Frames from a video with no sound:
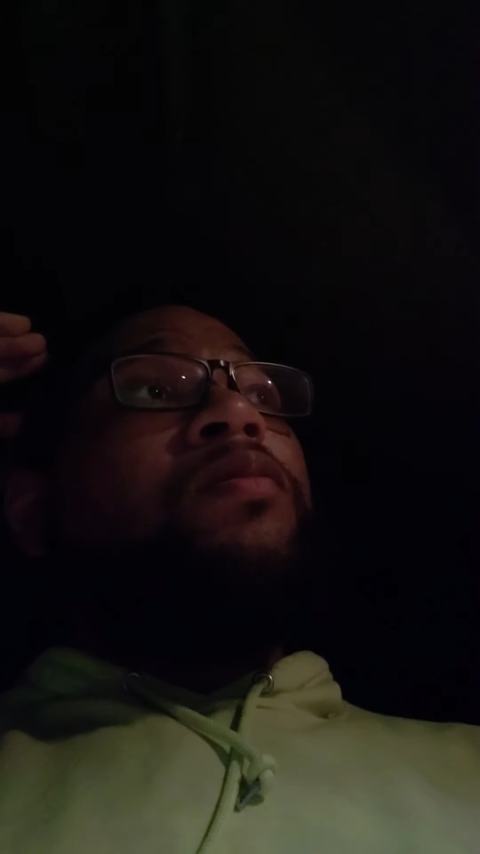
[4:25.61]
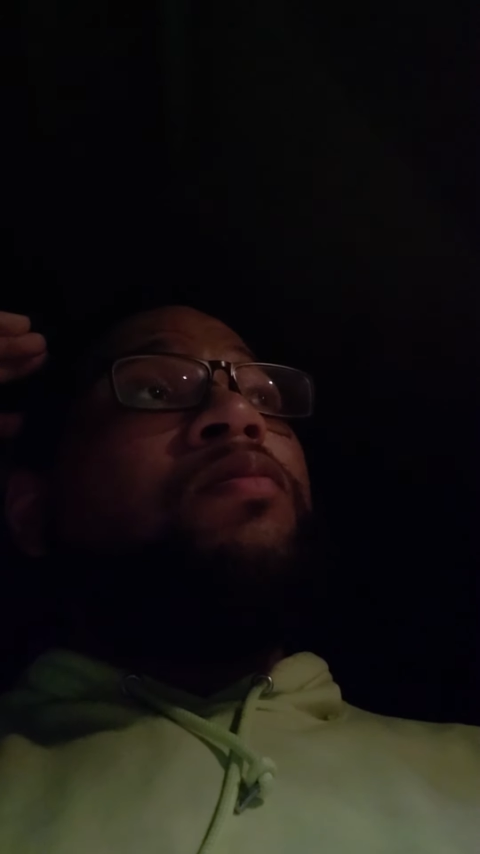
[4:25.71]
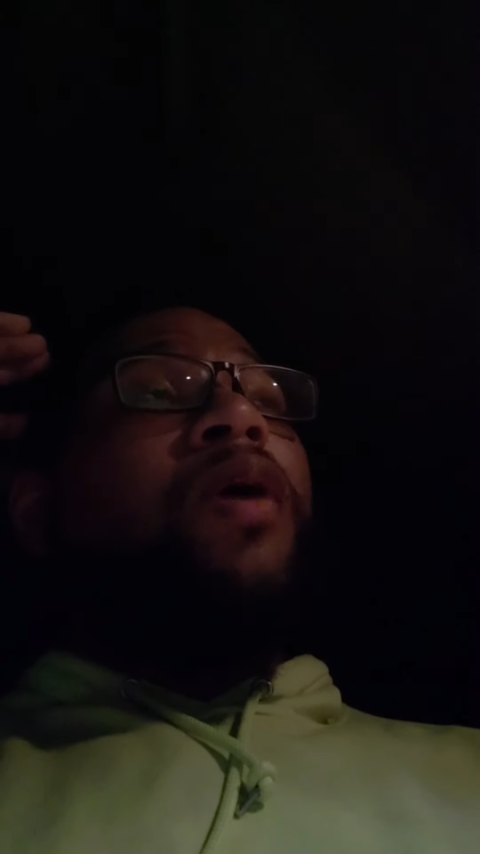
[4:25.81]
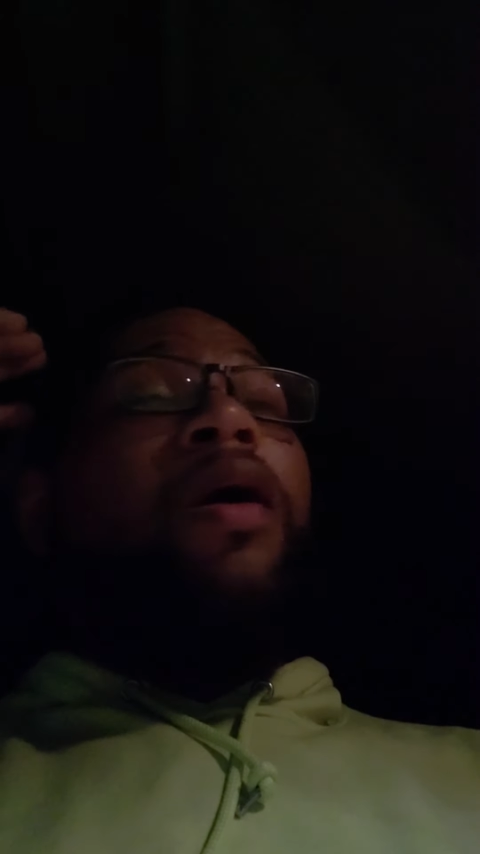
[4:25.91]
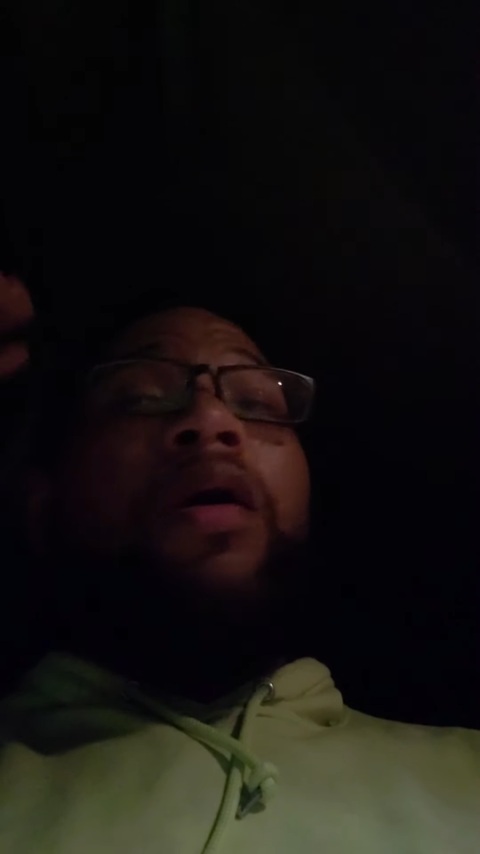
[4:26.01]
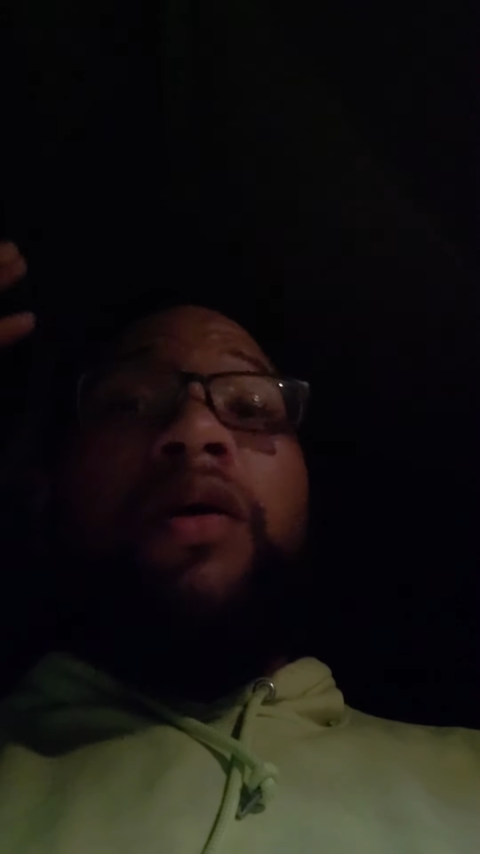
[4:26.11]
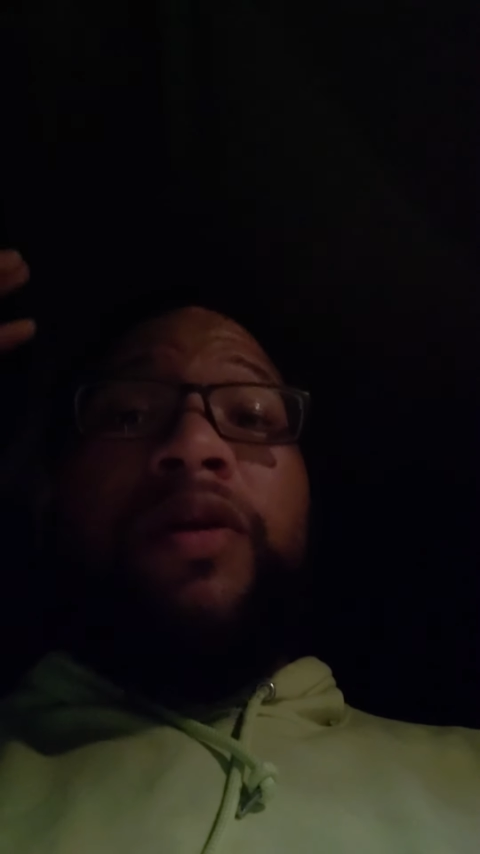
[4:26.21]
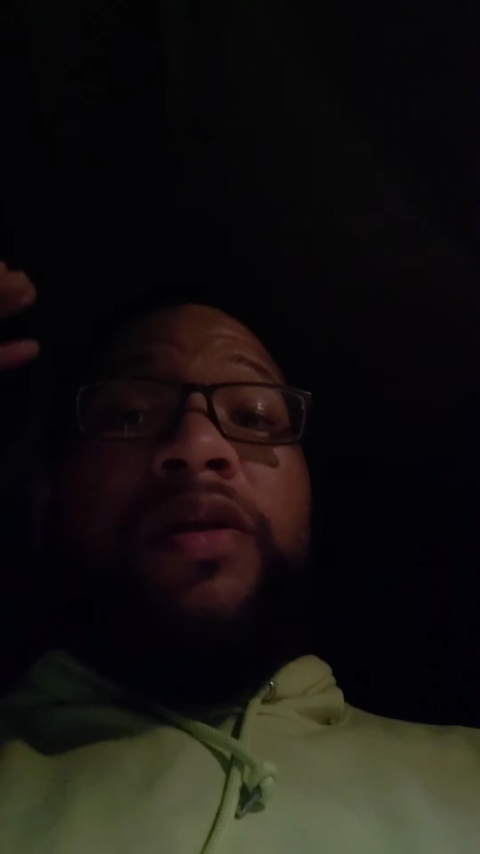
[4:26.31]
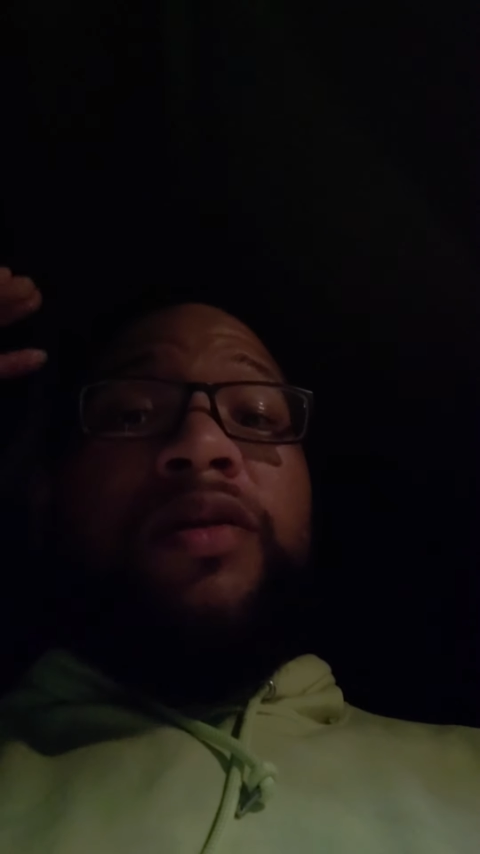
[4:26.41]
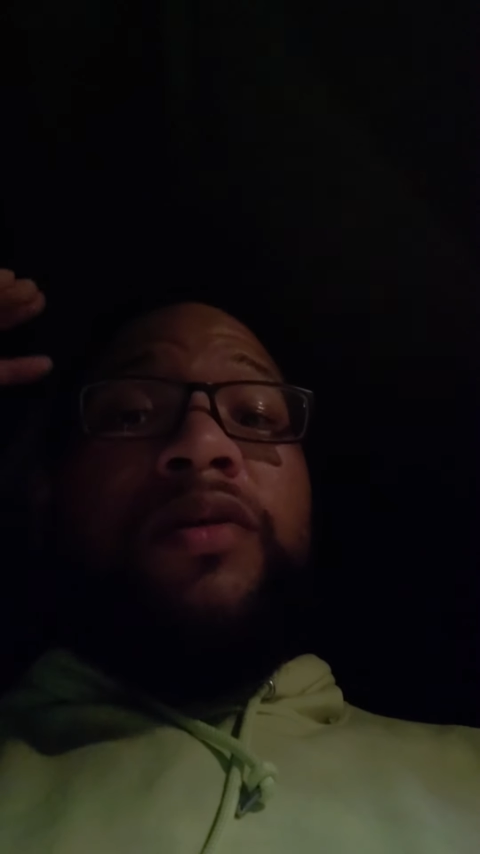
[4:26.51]
my
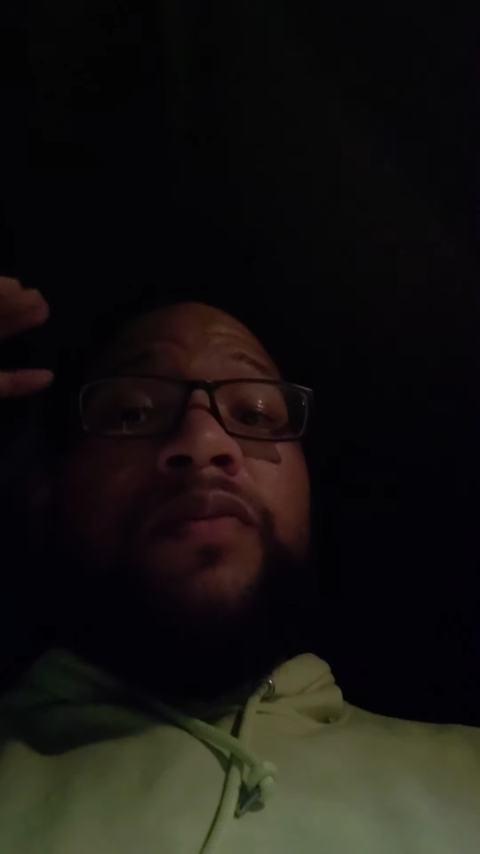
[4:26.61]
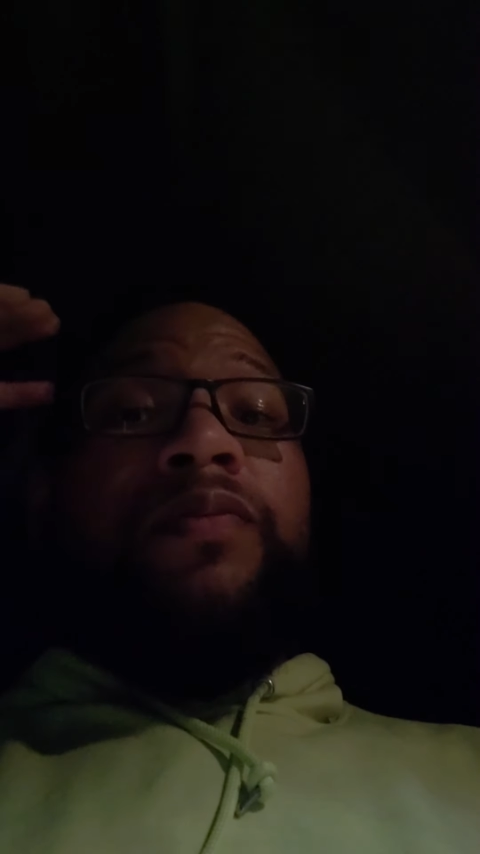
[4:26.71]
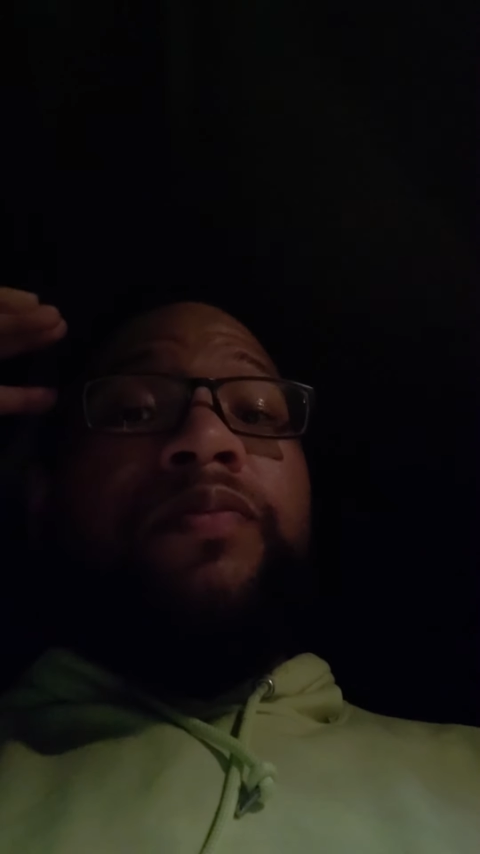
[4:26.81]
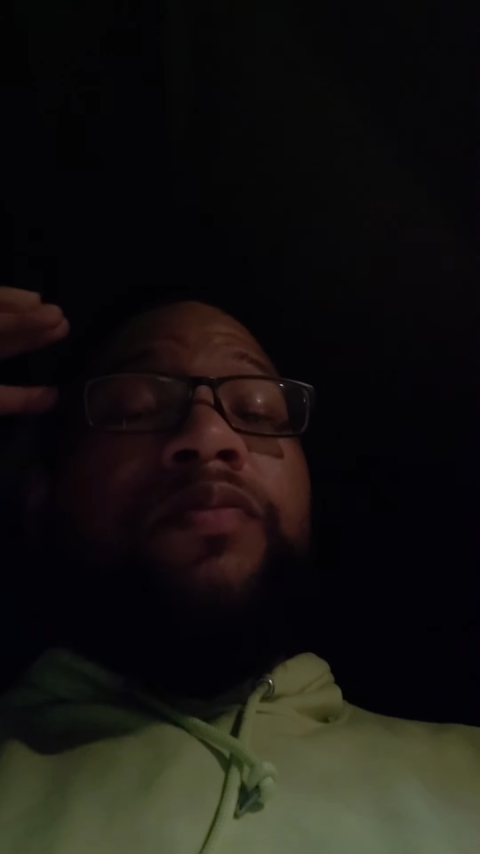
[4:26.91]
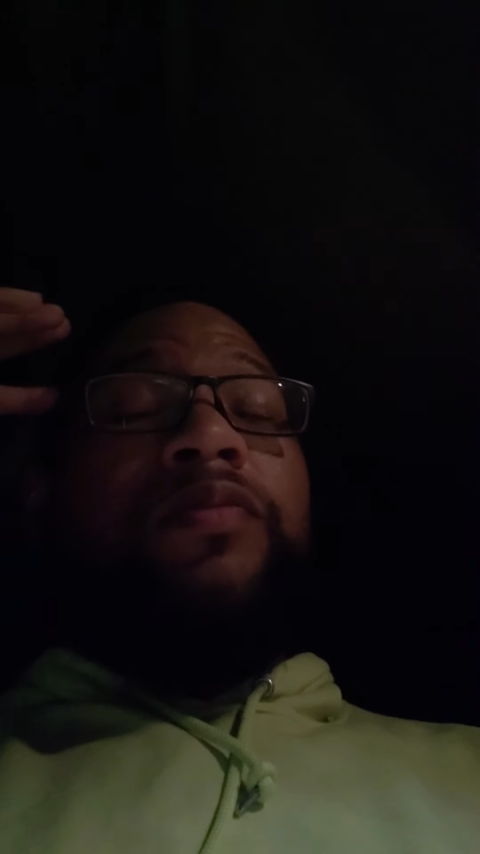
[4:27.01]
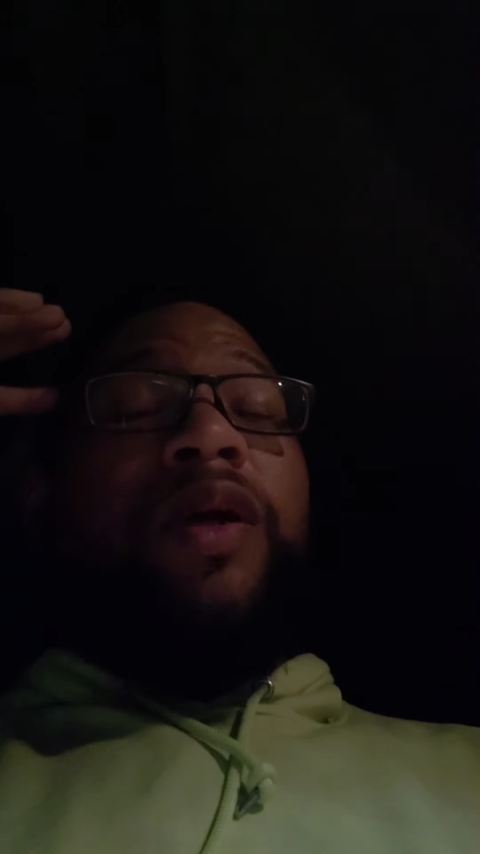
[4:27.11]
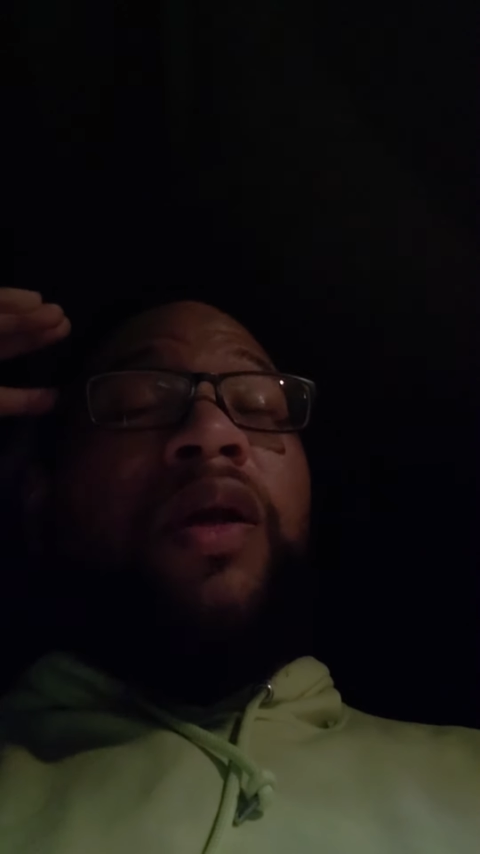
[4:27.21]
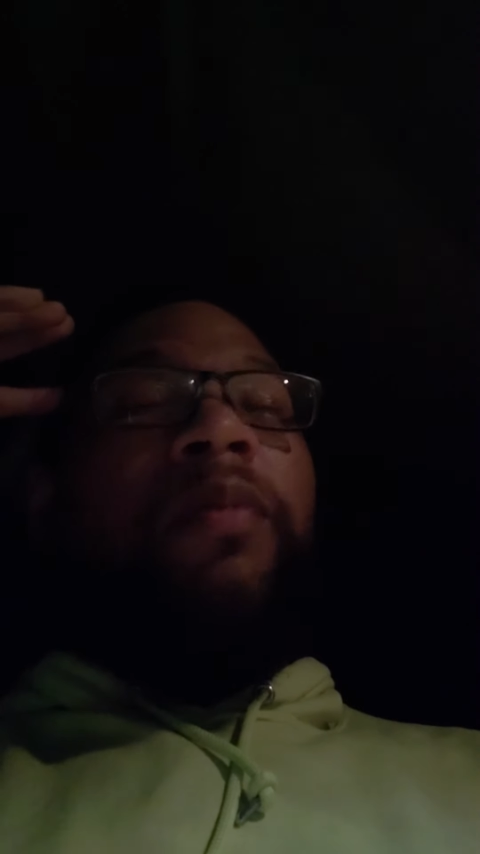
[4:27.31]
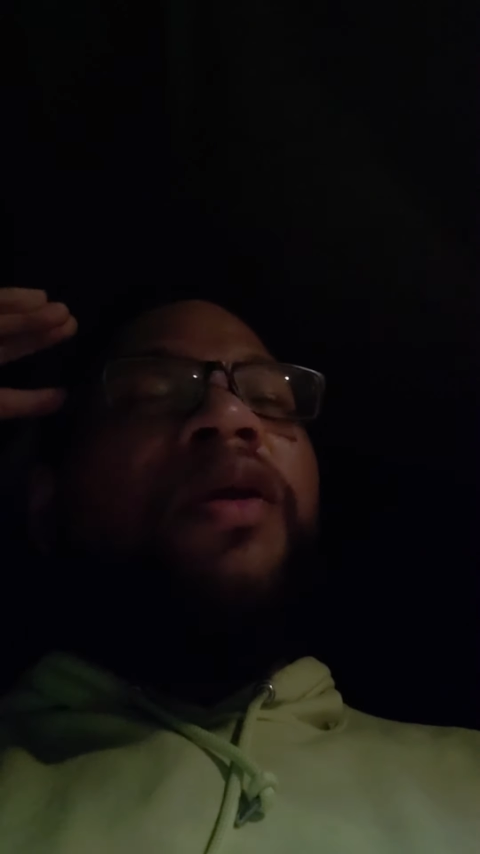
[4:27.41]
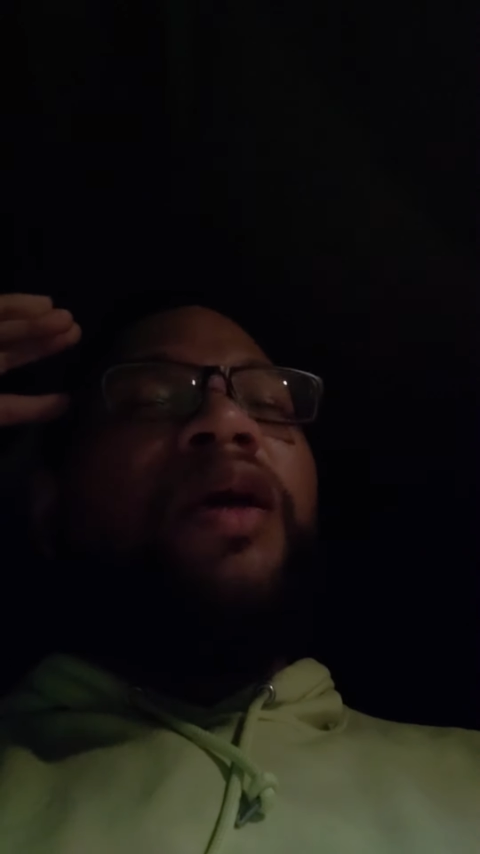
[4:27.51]
hardest, and
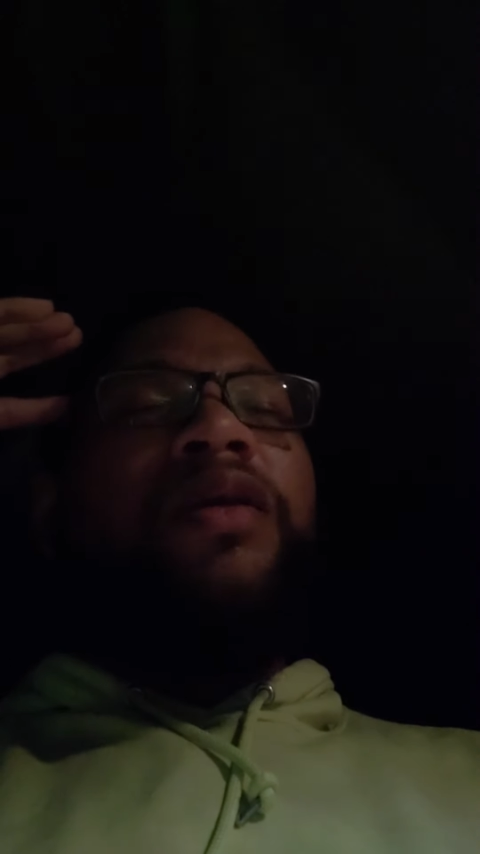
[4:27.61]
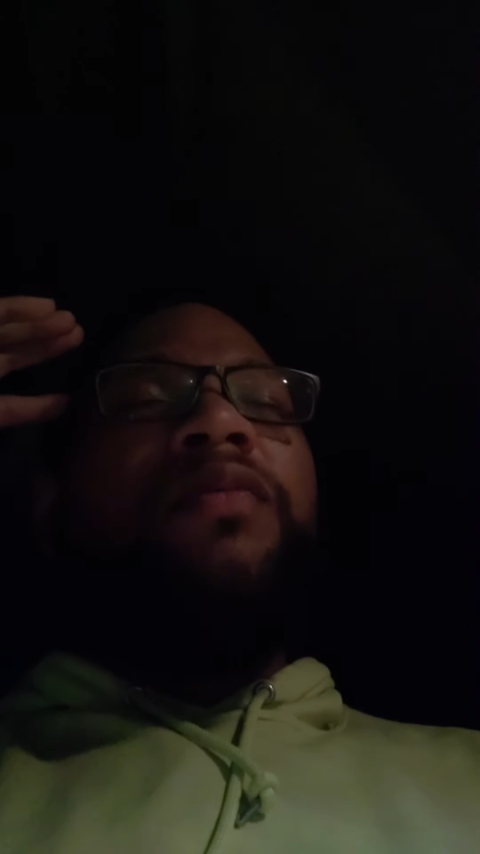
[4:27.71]
I mean that to the